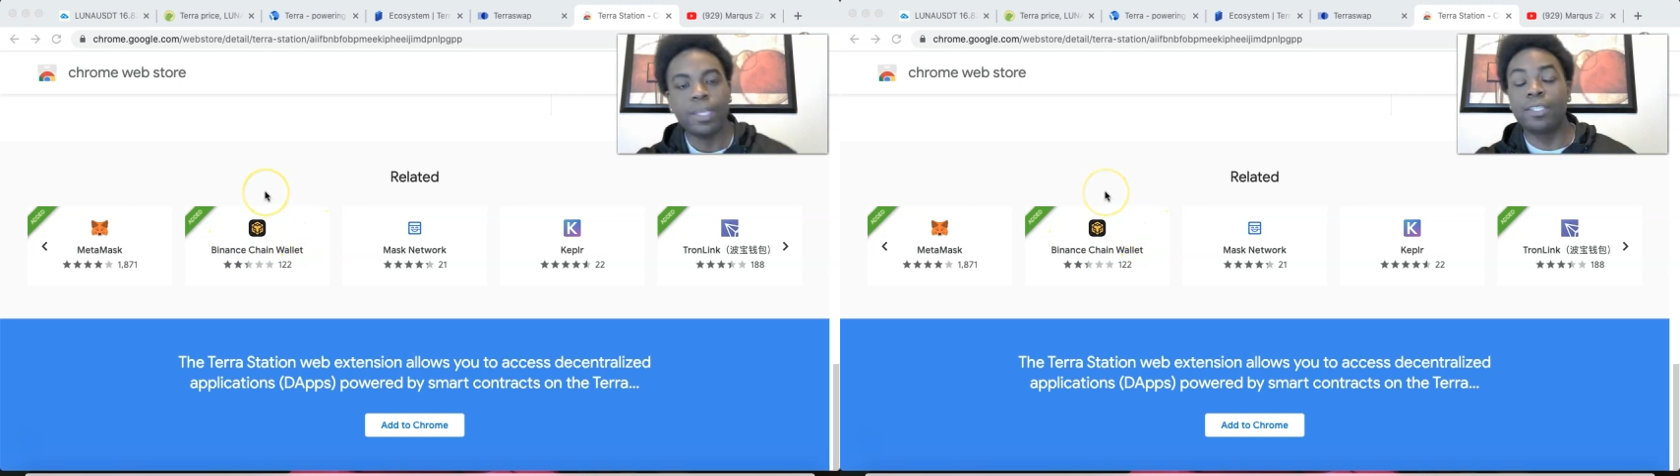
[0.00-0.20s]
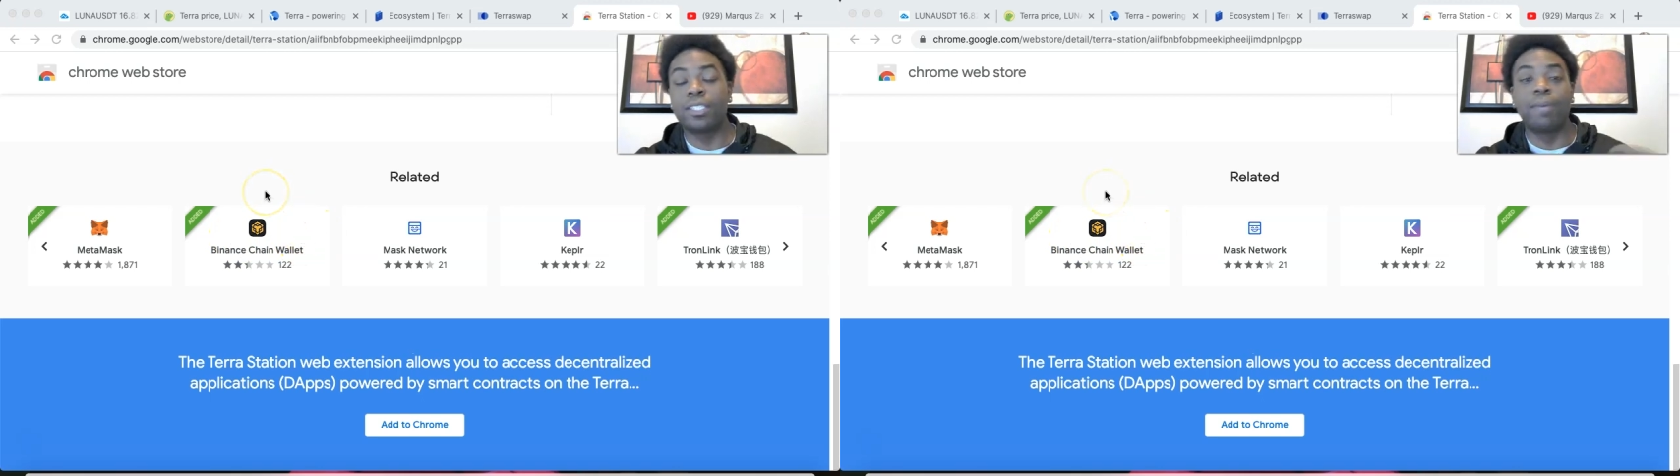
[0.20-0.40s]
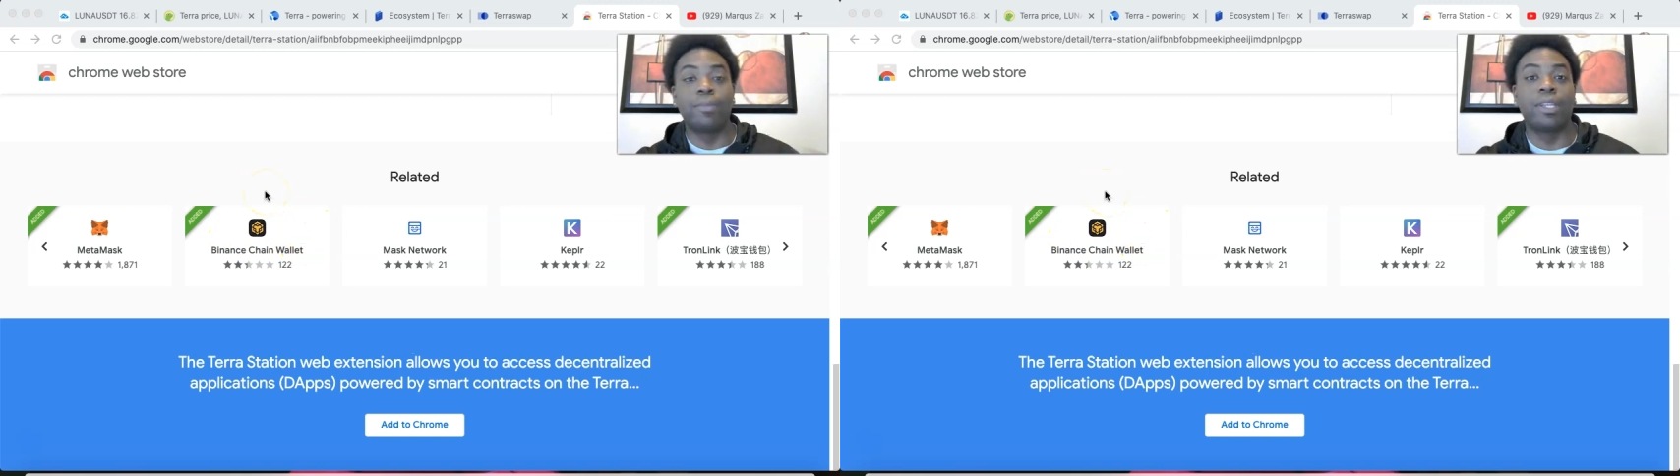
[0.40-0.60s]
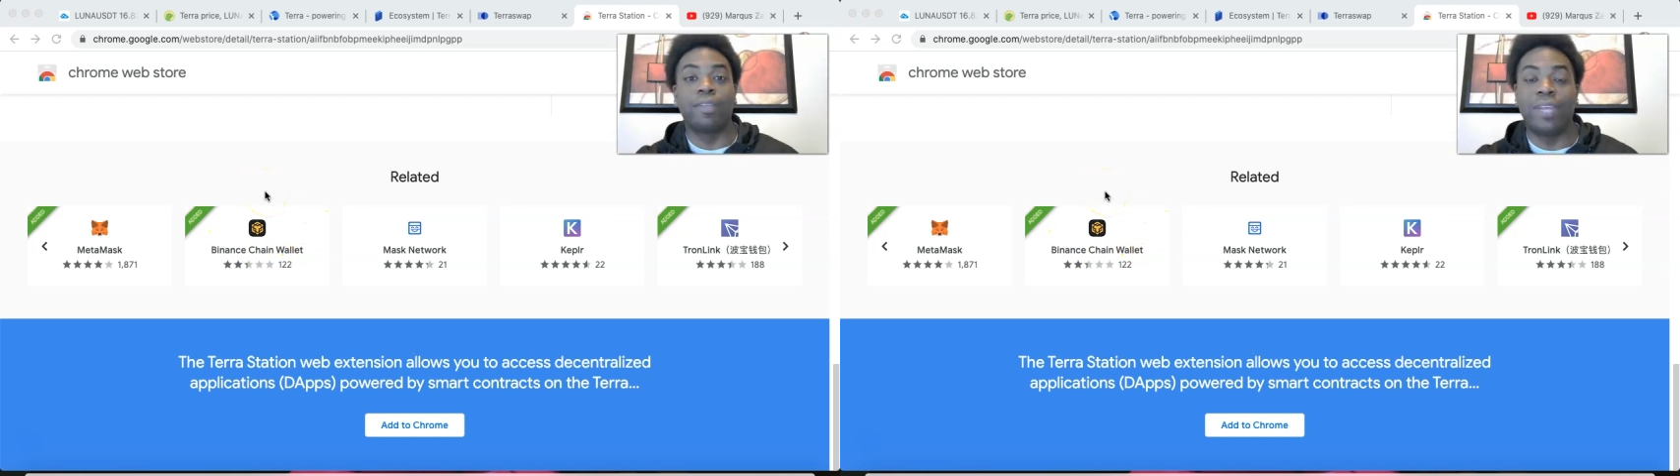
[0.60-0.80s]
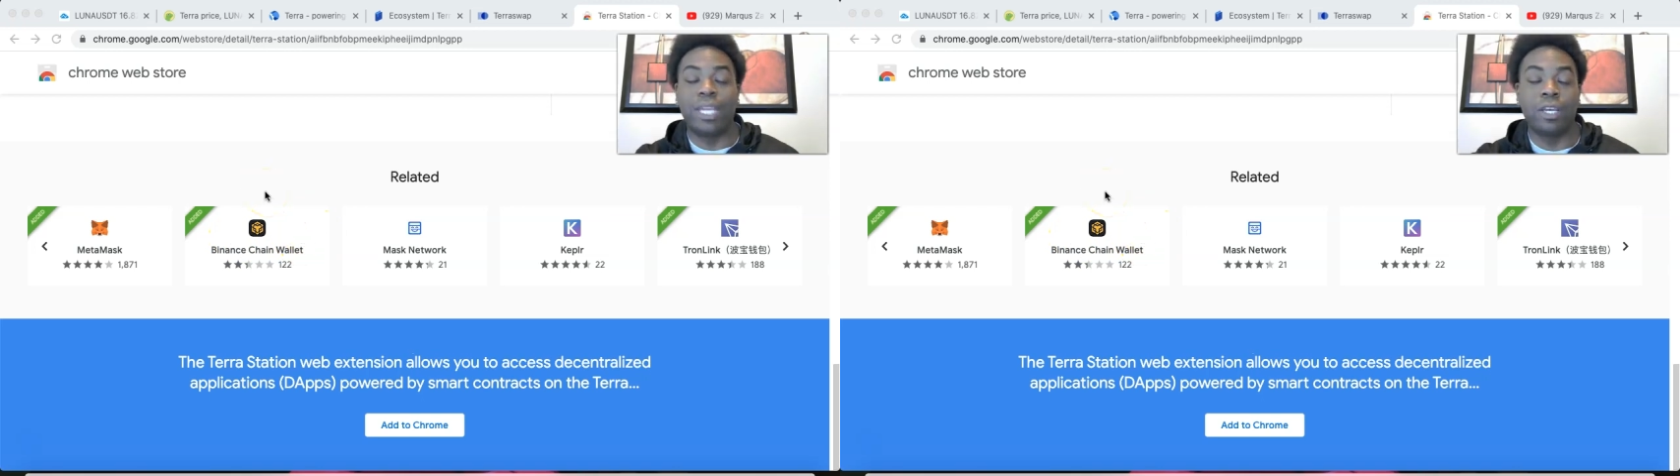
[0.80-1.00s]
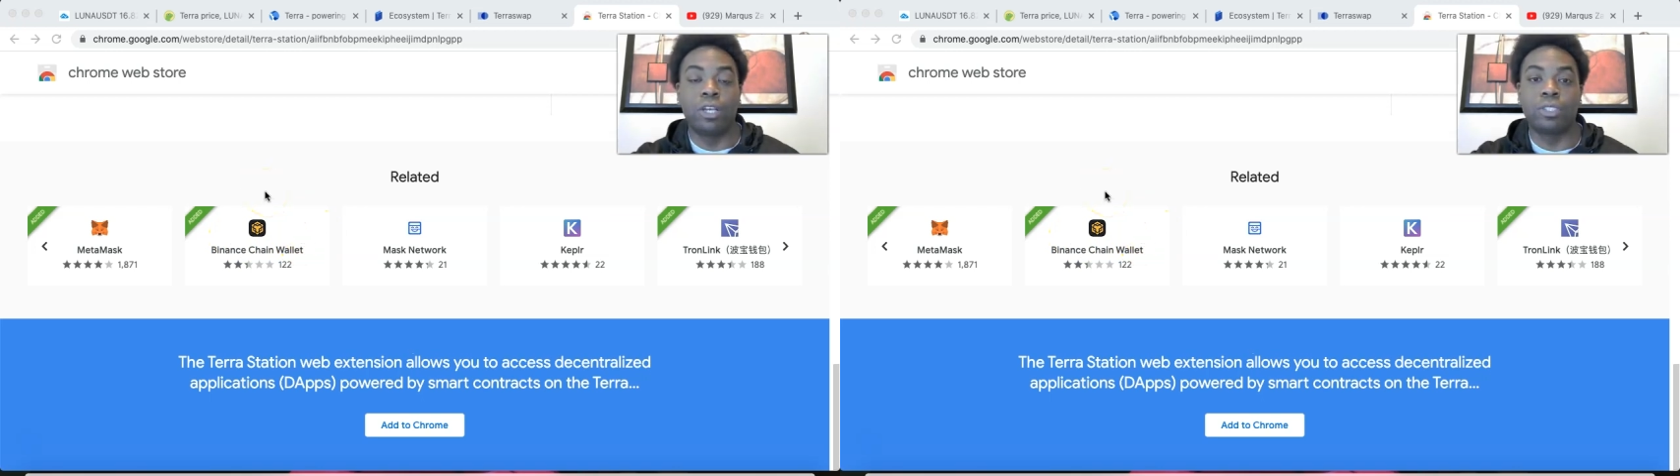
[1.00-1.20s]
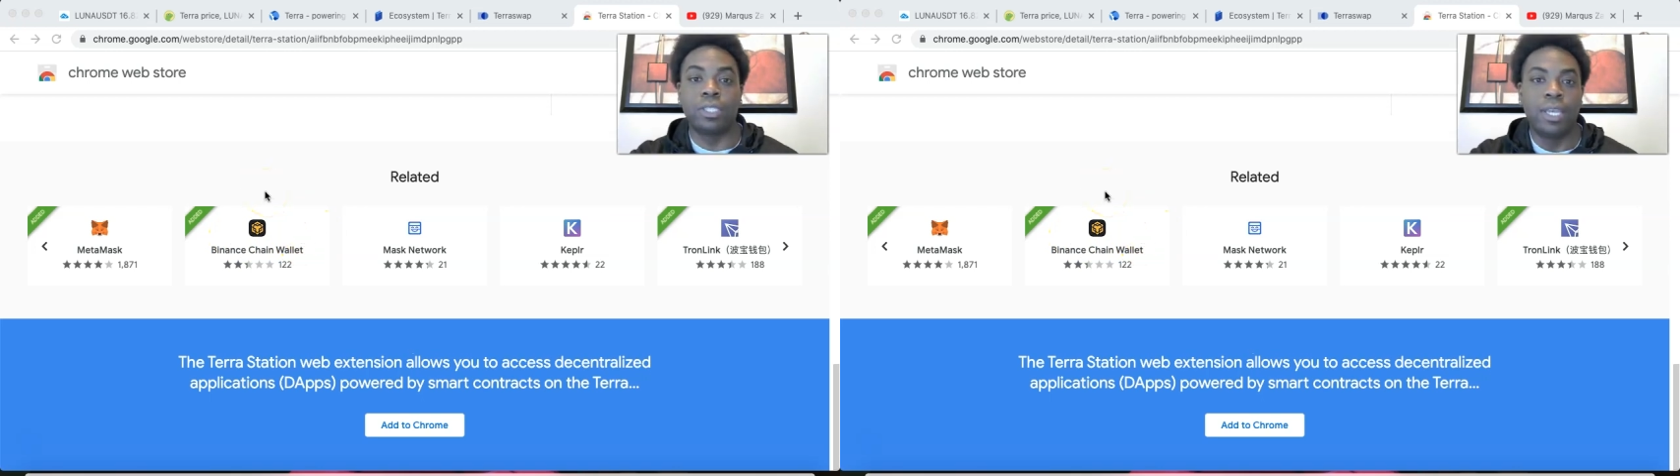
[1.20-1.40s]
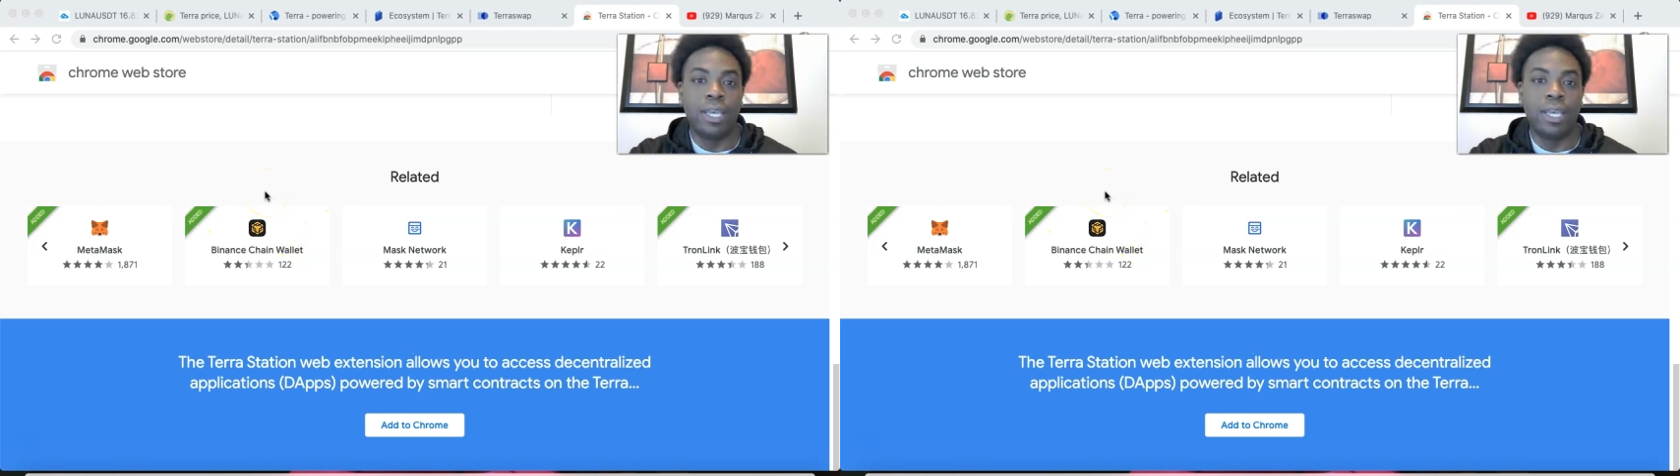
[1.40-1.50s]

Some of the videos